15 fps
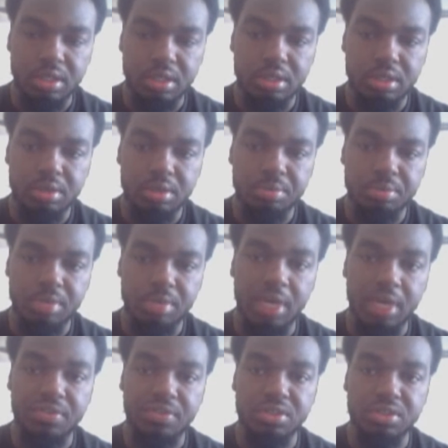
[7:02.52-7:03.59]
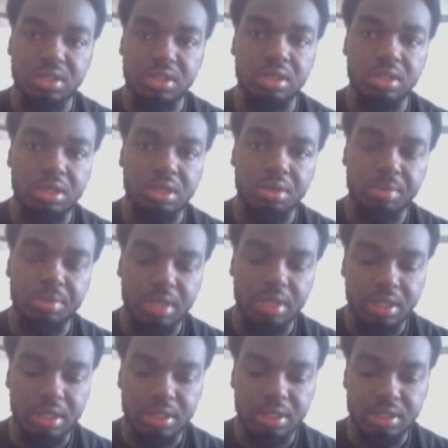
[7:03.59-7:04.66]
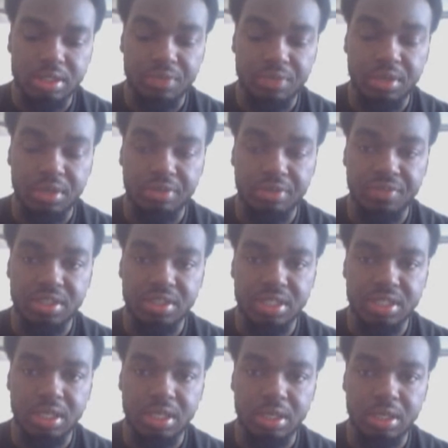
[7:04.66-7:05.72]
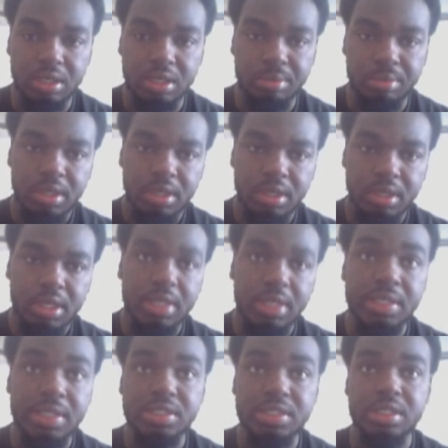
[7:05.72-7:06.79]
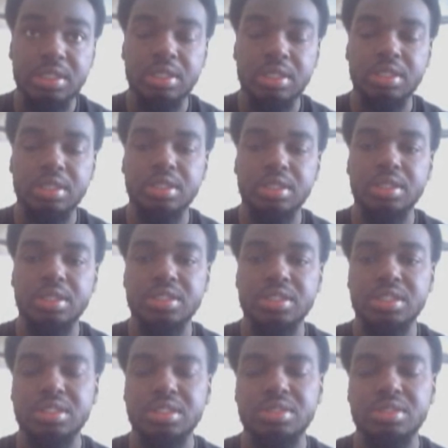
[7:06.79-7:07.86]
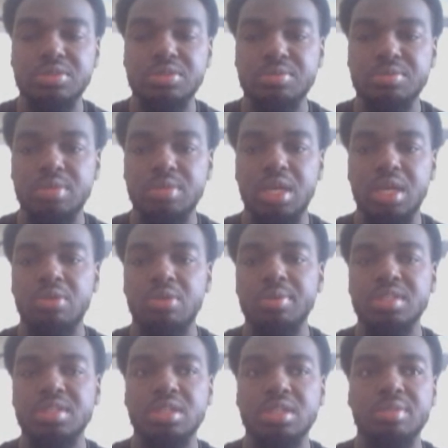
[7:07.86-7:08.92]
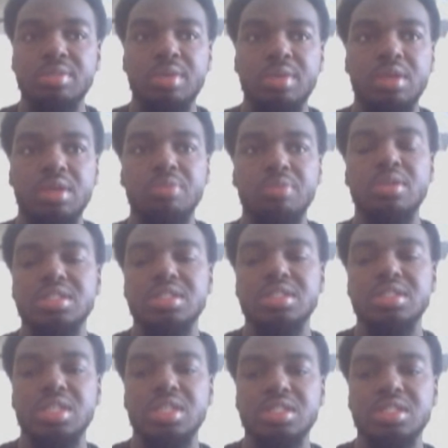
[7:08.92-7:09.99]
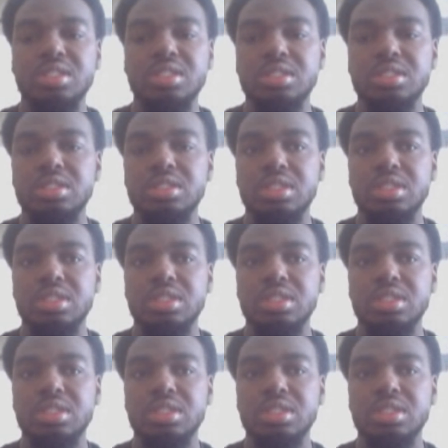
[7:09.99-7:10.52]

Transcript: after so long because of their fixed income, and this is kind of what we talked about in one of the sections